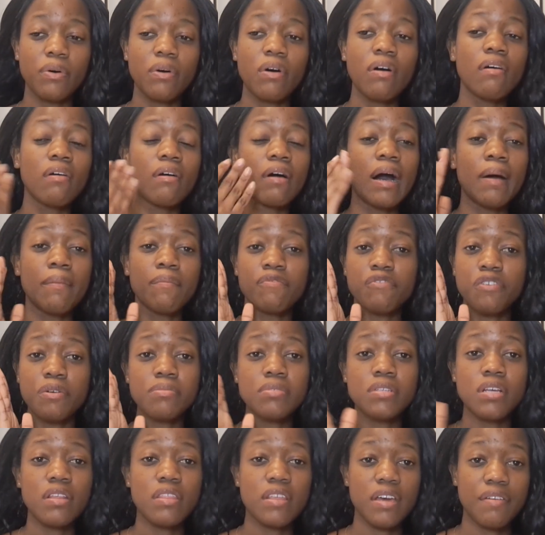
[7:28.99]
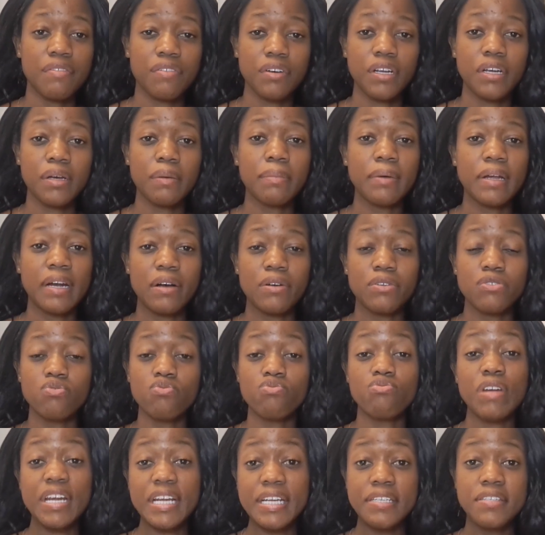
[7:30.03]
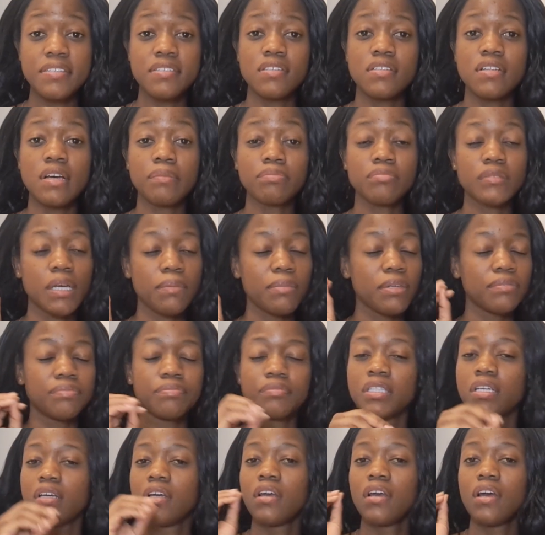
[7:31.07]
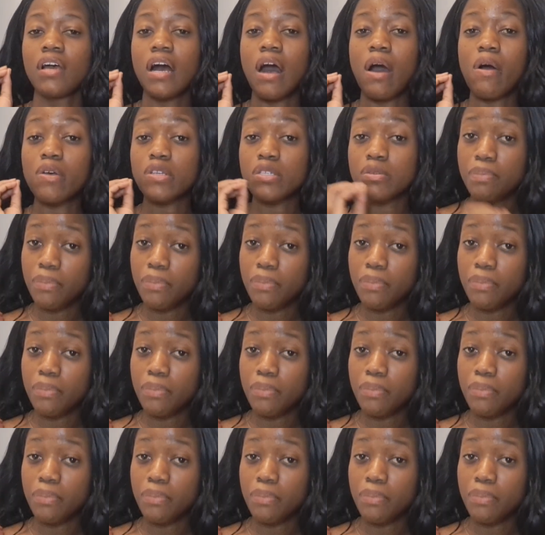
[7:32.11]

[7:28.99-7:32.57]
oh, I'm from South Africa, but I was